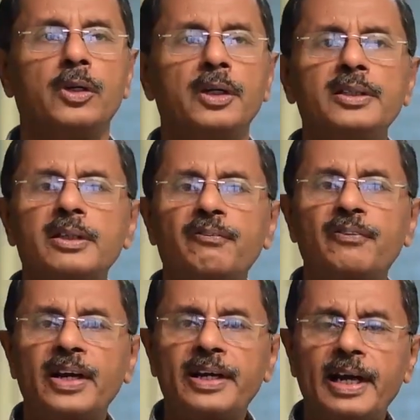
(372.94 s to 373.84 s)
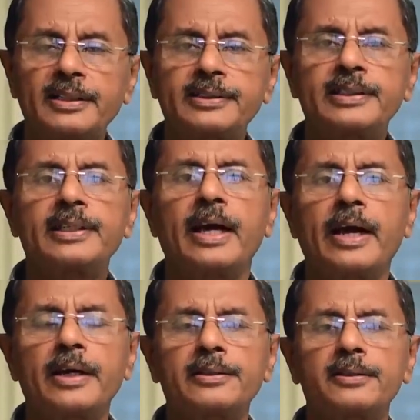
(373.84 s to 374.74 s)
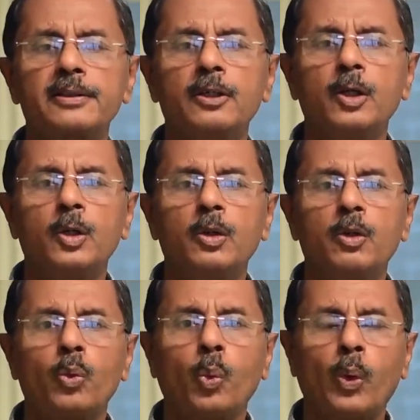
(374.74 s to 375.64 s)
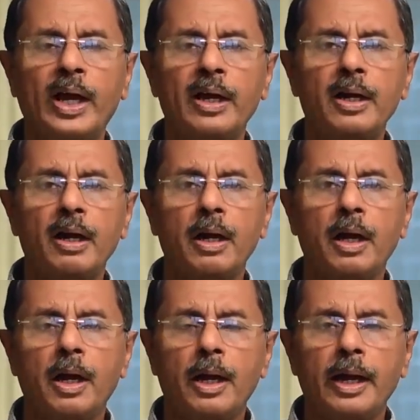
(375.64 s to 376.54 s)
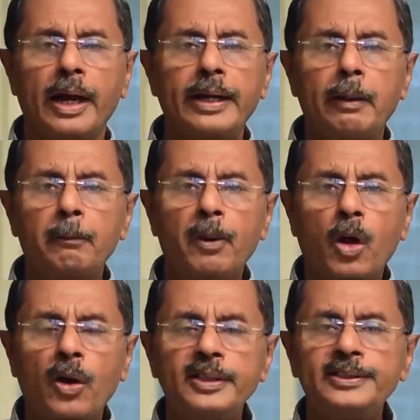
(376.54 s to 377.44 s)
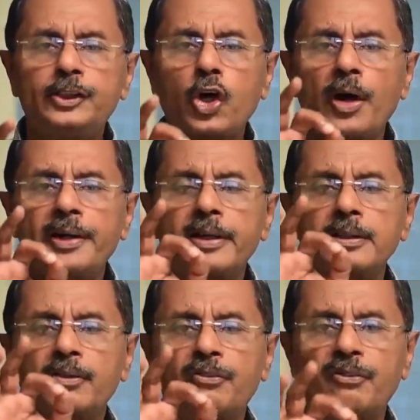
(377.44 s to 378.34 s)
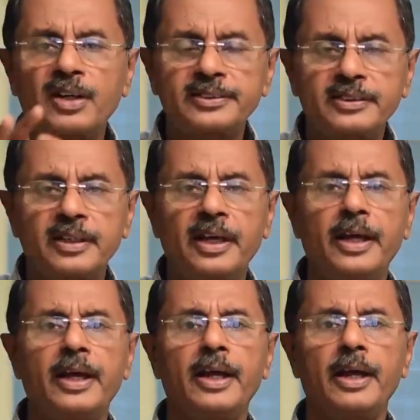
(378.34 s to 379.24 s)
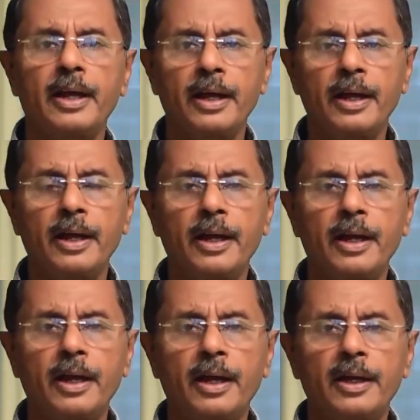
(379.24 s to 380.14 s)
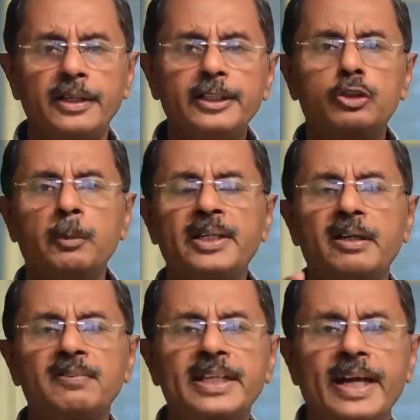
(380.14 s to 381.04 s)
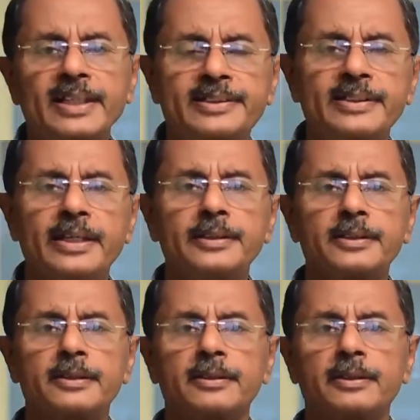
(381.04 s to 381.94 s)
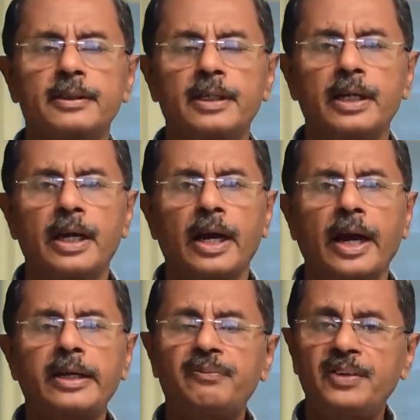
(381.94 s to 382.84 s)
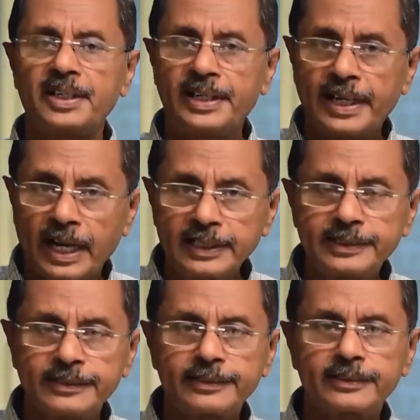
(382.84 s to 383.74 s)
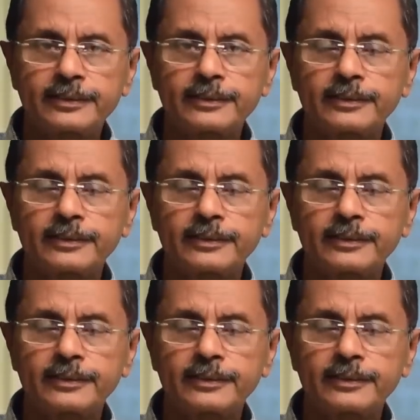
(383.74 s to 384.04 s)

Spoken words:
It is a fantastic act where an employee joining in the first day is meeting with an accident, and if he dies,